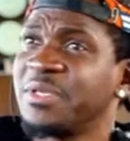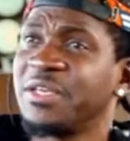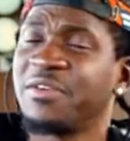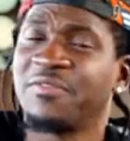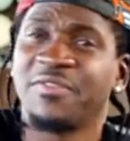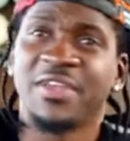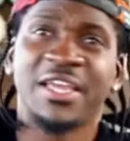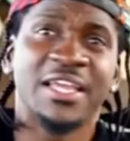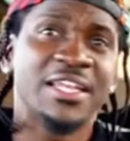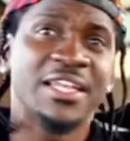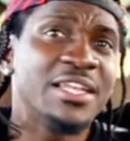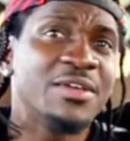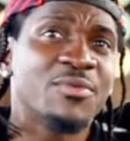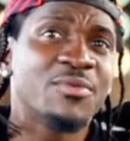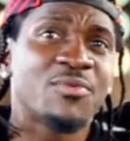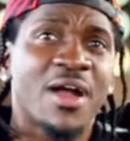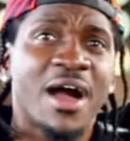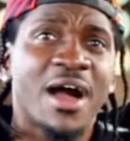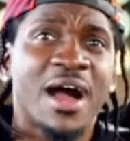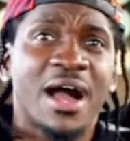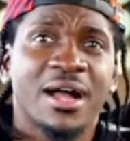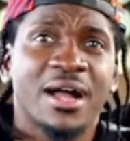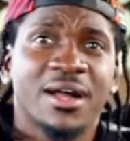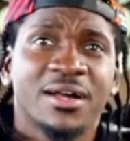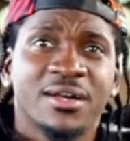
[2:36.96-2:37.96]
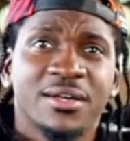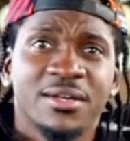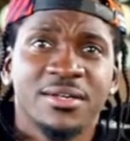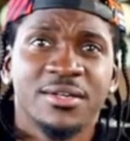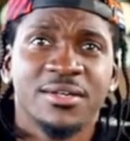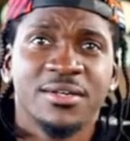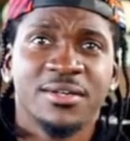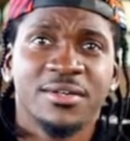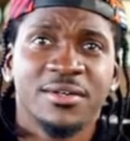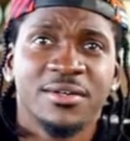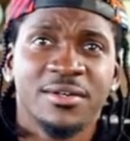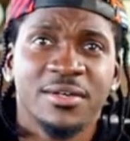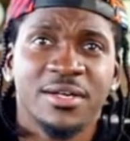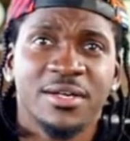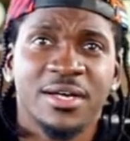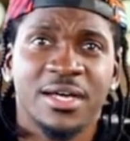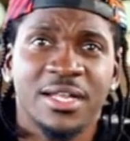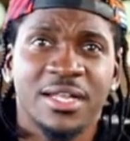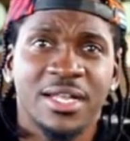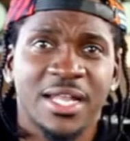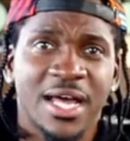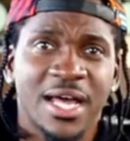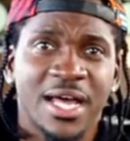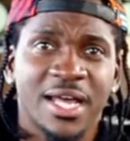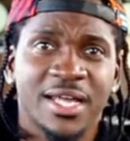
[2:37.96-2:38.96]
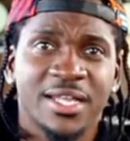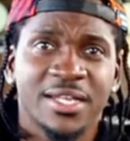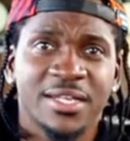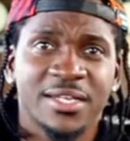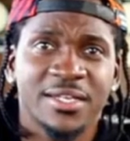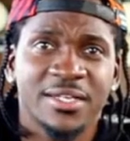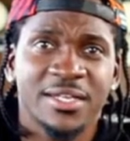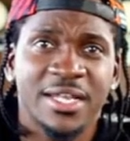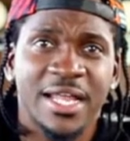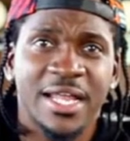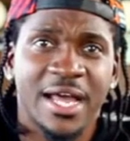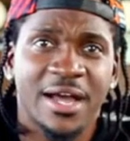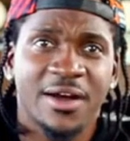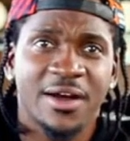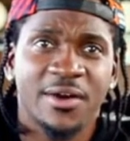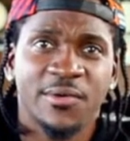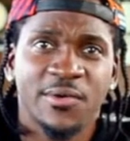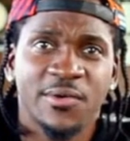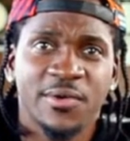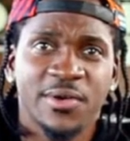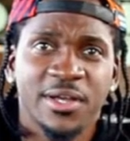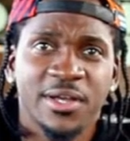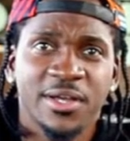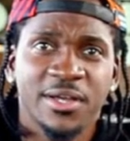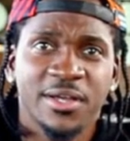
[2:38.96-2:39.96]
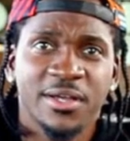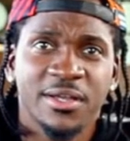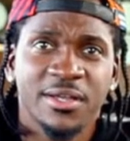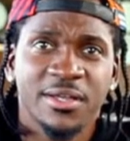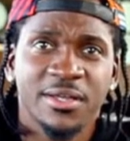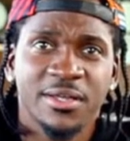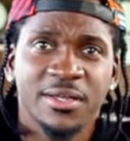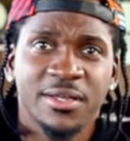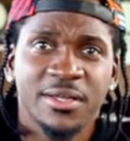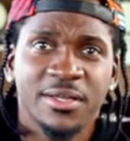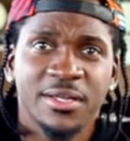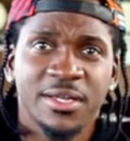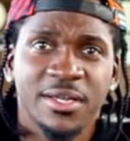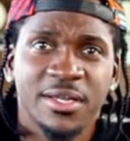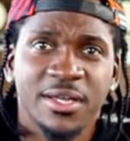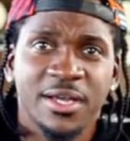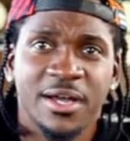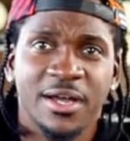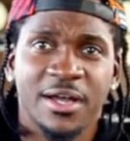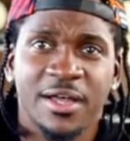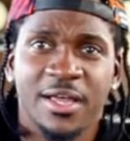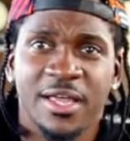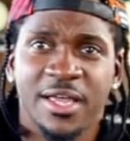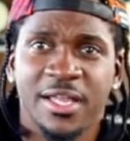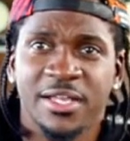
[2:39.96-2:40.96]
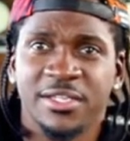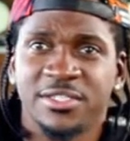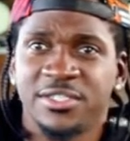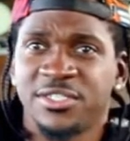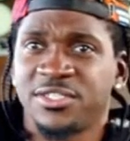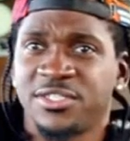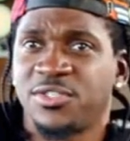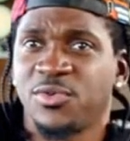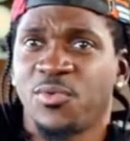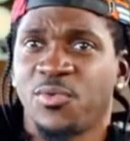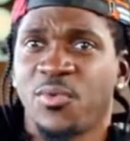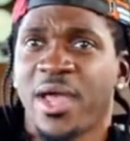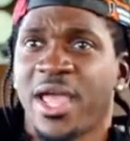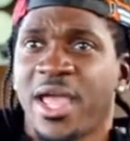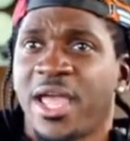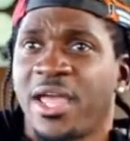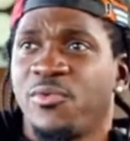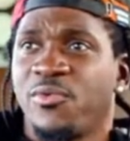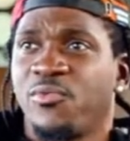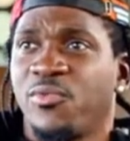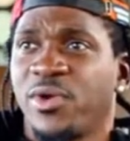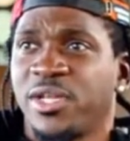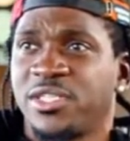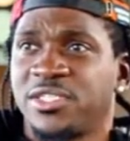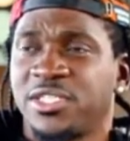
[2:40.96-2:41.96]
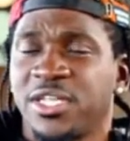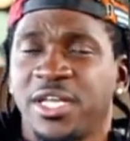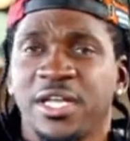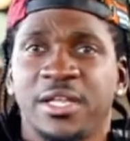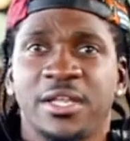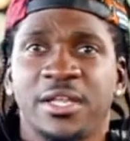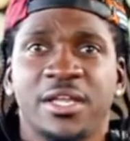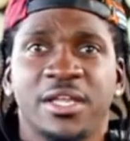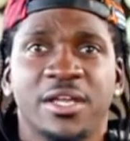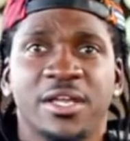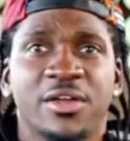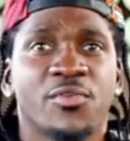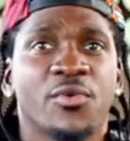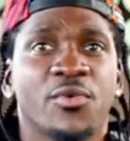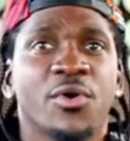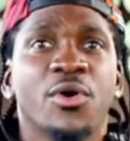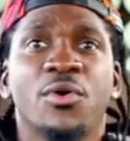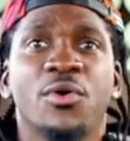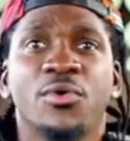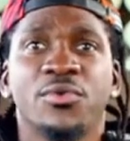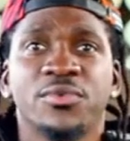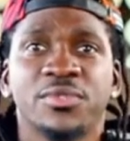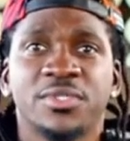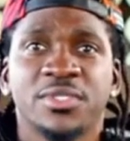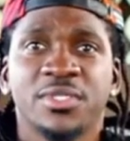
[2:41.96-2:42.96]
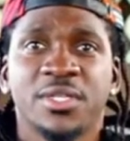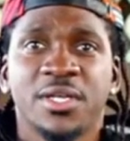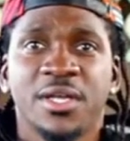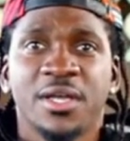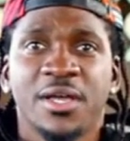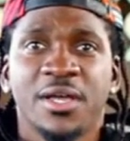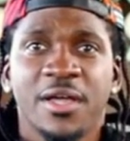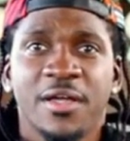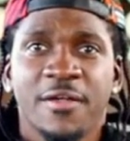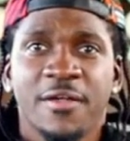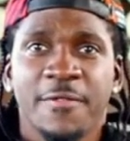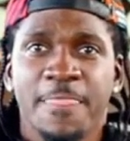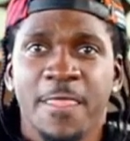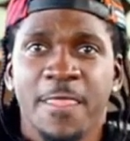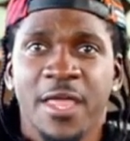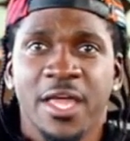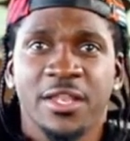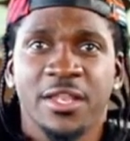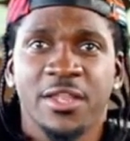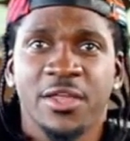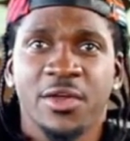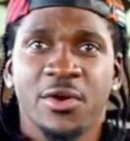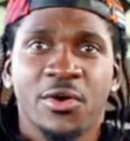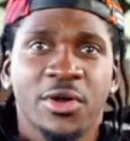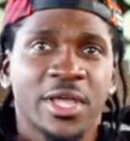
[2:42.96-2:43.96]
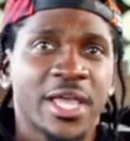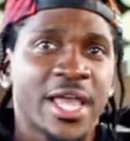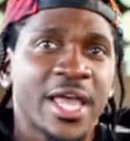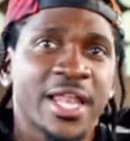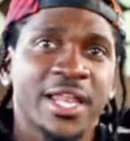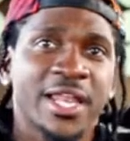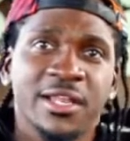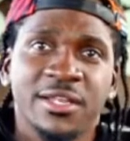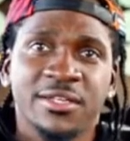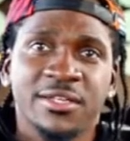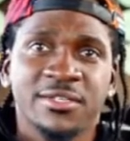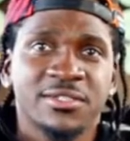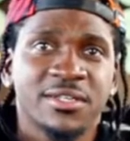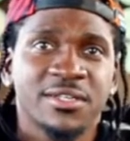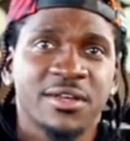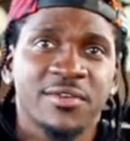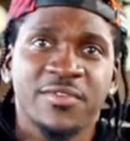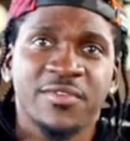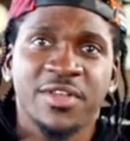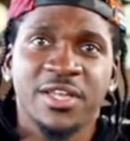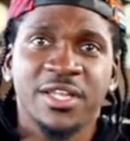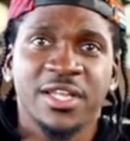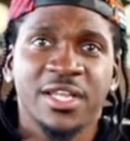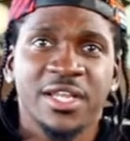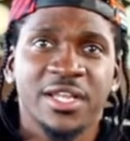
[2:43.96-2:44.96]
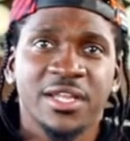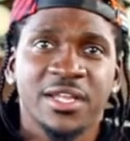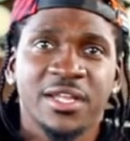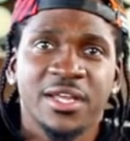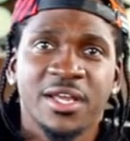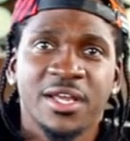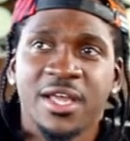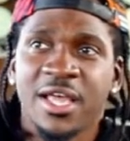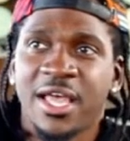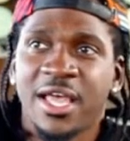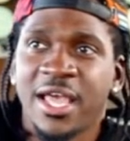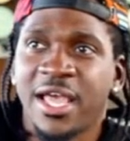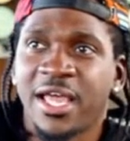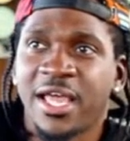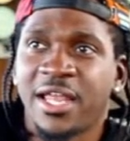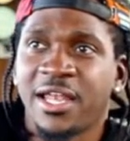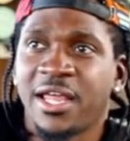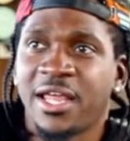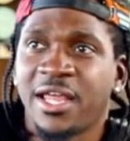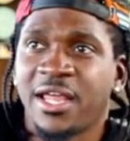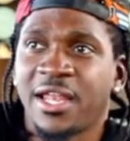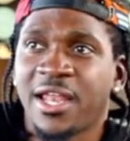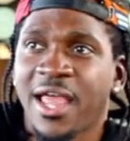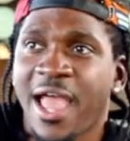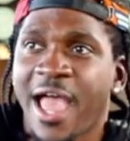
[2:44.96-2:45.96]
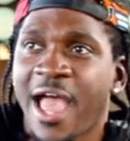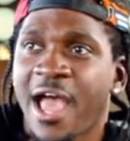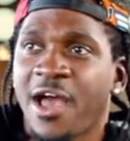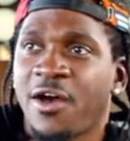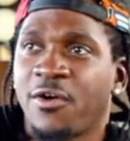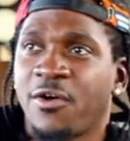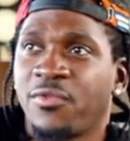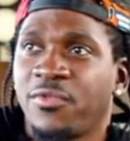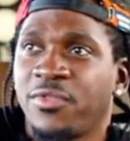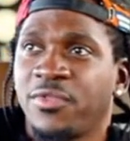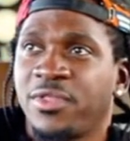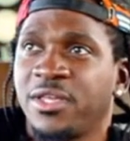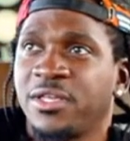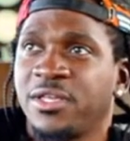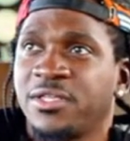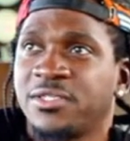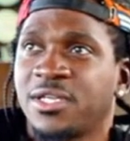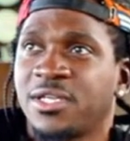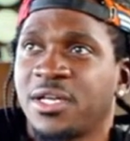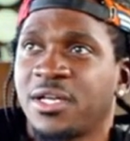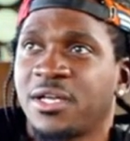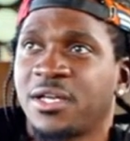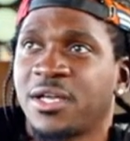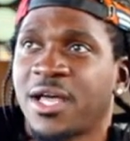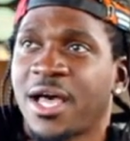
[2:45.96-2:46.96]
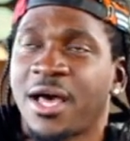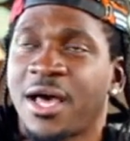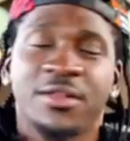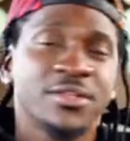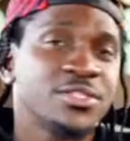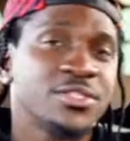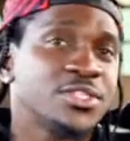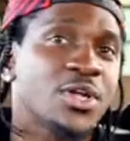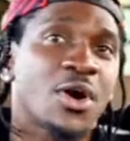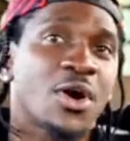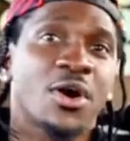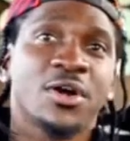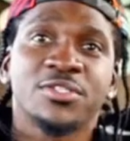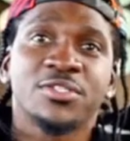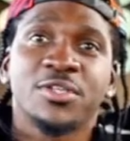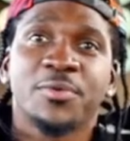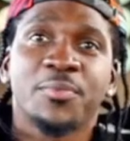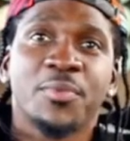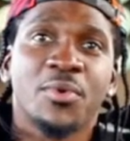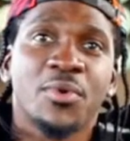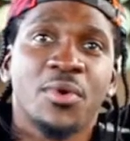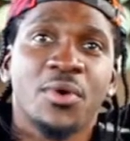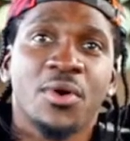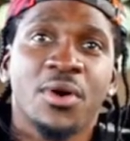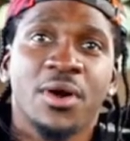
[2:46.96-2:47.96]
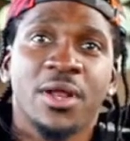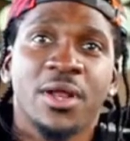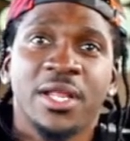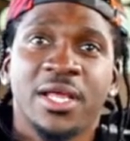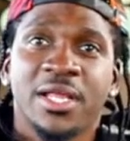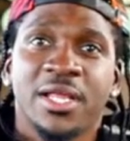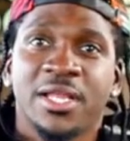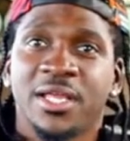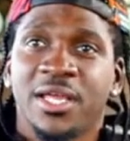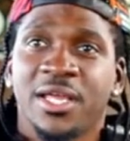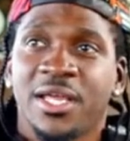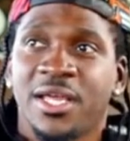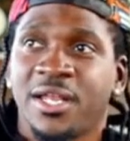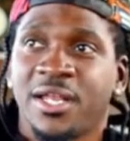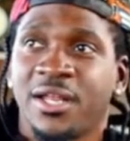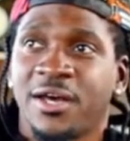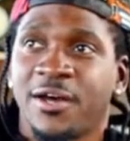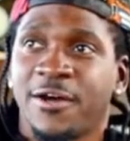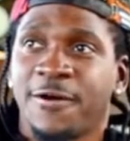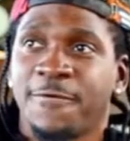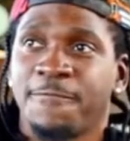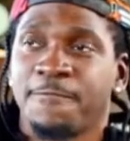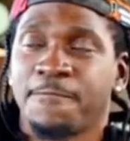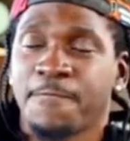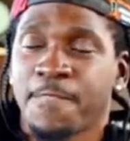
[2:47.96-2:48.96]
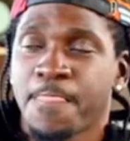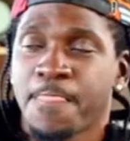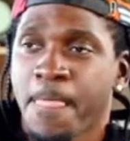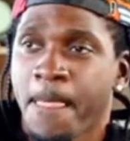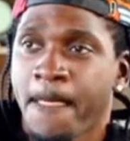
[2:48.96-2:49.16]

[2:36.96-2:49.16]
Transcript: me of indie rock a lot now, uh, and just the way in which it, it, grows, and the organicness of it, and and and how these uh, how the stars are born, and and um.